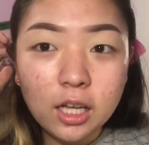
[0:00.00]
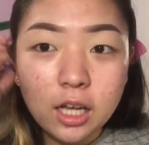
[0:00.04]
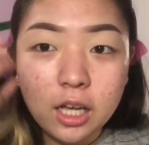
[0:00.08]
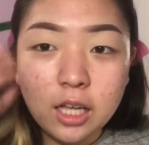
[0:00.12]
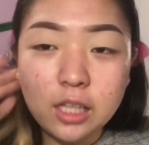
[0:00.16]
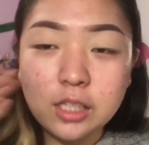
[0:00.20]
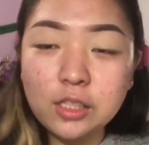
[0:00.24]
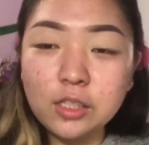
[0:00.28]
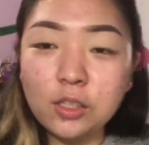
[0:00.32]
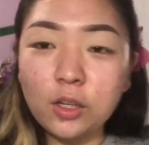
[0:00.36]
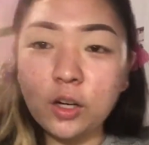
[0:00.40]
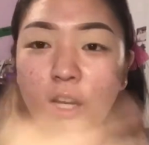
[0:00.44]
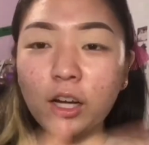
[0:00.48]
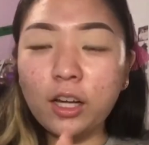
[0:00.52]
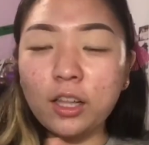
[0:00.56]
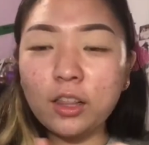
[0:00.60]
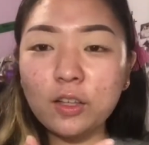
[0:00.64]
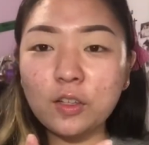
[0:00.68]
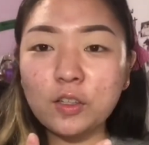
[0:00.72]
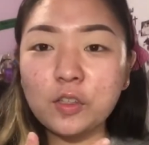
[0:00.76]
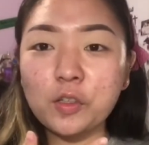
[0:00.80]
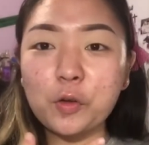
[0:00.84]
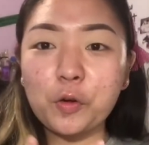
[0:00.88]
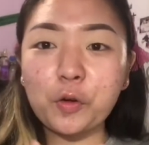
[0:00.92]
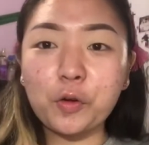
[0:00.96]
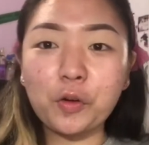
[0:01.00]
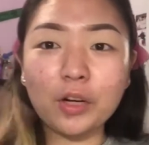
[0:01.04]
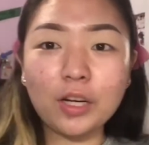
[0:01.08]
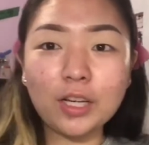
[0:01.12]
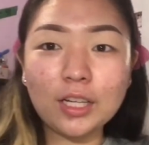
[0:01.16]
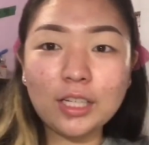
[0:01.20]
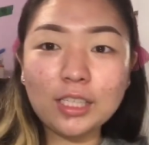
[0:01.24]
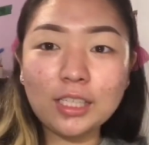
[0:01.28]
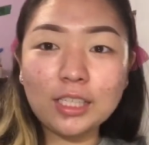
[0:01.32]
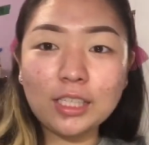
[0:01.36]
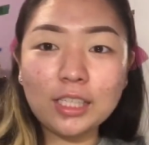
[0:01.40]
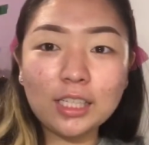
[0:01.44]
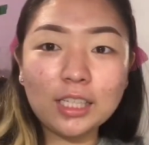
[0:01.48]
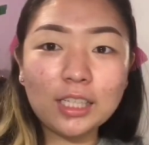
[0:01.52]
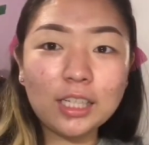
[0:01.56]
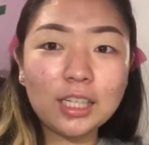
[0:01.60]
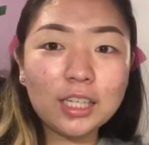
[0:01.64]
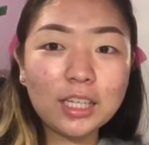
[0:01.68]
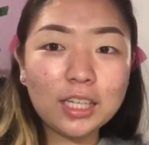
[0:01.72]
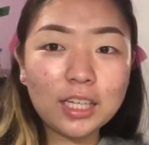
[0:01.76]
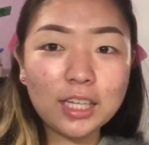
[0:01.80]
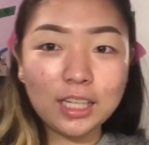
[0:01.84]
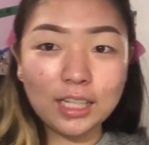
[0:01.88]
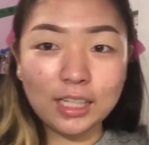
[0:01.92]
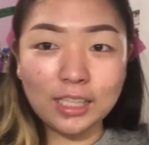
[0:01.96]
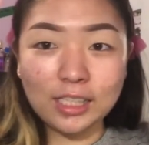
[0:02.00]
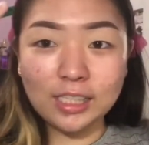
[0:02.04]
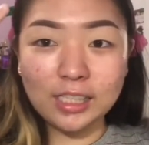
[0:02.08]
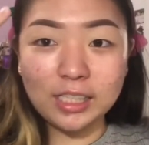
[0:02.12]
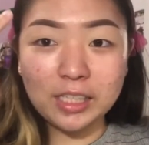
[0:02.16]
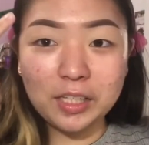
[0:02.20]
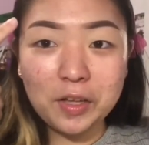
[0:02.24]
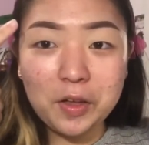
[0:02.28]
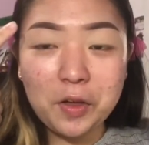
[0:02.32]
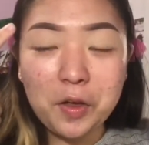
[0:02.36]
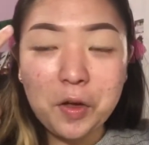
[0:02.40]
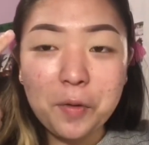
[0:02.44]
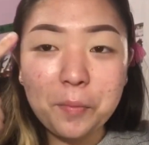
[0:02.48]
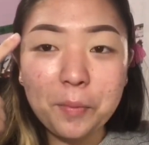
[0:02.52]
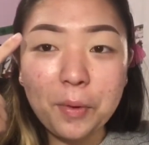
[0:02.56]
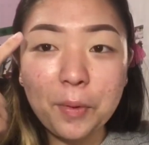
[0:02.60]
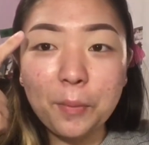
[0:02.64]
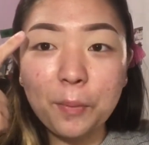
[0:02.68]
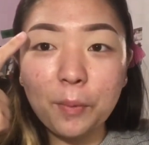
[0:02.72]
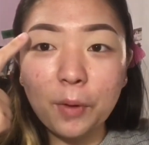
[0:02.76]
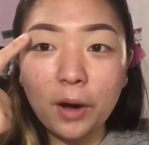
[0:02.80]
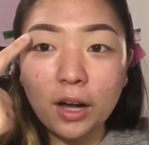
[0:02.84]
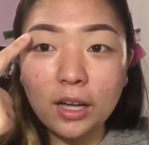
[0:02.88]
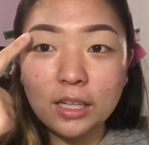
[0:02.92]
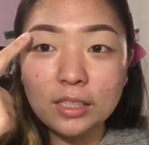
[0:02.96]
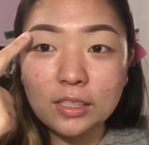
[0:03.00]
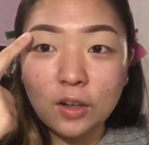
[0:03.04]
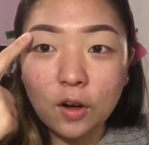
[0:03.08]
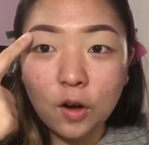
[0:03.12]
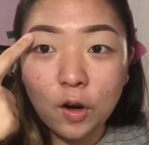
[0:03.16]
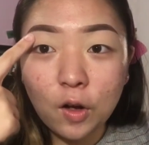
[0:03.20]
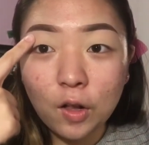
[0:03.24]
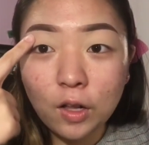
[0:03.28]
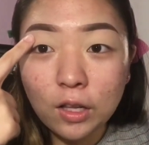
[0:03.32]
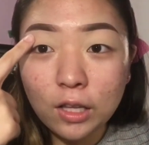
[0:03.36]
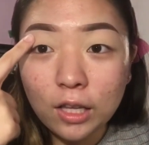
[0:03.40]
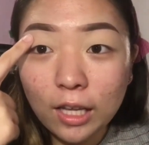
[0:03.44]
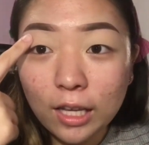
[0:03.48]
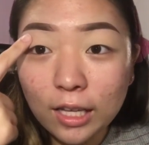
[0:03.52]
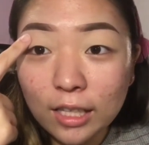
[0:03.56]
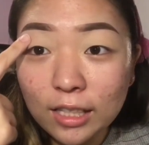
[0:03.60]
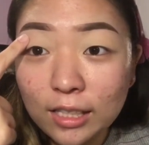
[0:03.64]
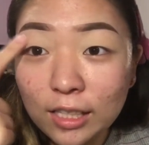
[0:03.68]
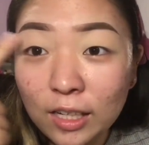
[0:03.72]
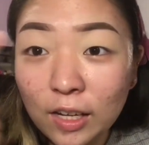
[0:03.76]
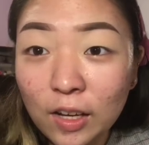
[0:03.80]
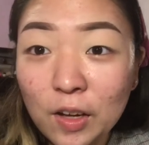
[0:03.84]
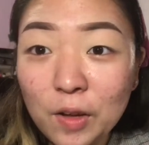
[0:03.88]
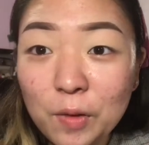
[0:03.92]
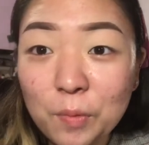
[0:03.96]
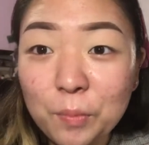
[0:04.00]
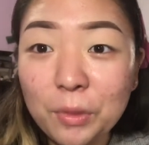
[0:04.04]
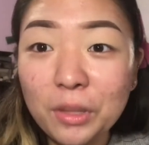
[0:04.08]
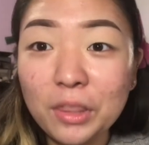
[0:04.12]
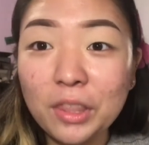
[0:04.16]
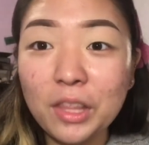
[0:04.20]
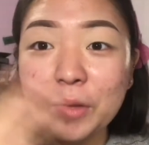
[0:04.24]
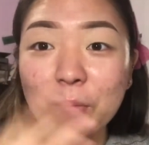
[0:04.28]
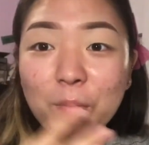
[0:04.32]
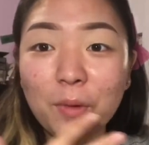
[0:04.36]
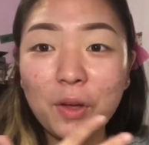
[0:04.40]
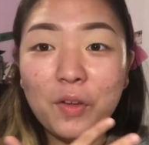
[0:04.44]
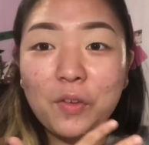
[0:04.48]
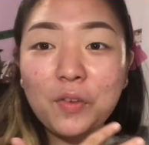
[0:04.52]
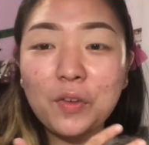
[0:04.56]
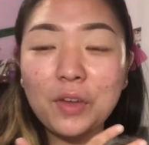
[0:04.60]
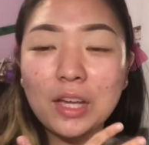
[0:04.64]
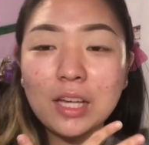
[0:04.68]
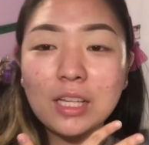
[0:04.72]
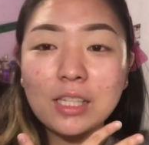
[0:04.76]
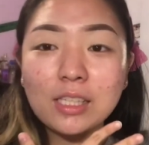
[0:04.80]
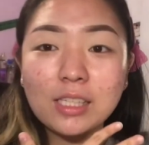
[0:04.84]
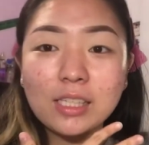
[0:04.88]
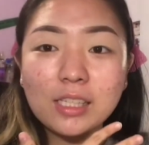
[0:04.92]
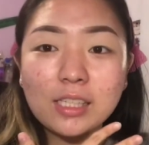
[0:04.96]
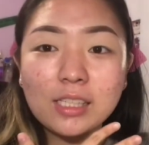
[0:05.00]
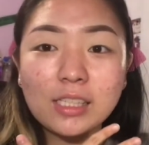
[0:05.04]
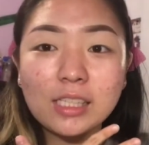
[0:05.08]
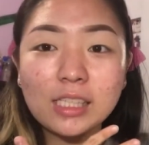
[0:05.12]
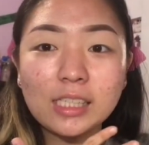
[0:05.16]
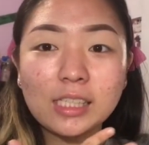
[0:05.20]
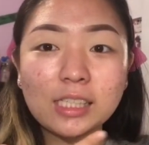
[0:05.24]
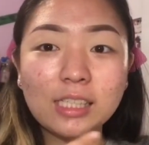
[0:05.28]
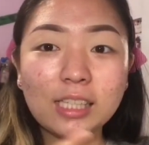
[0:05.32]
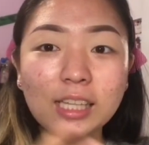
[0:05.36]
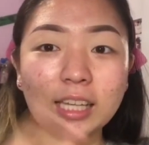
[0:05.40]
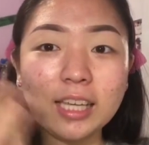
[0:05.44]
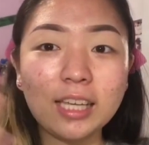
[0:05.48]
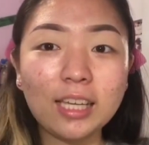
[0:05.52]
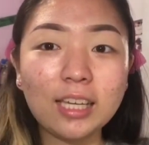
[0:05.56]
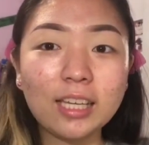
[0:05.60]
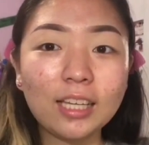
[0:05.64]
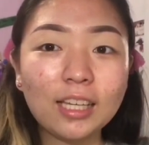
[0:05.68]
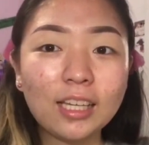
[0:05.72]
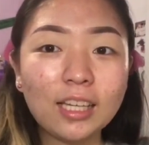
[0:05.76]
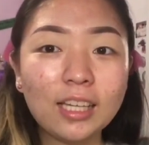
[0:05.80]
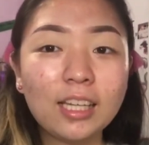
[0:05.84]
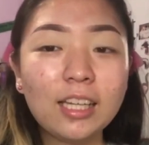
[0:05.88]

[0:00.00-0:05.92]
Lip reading: And sorry I look so crazy because my brows are all like done, but then my face is just like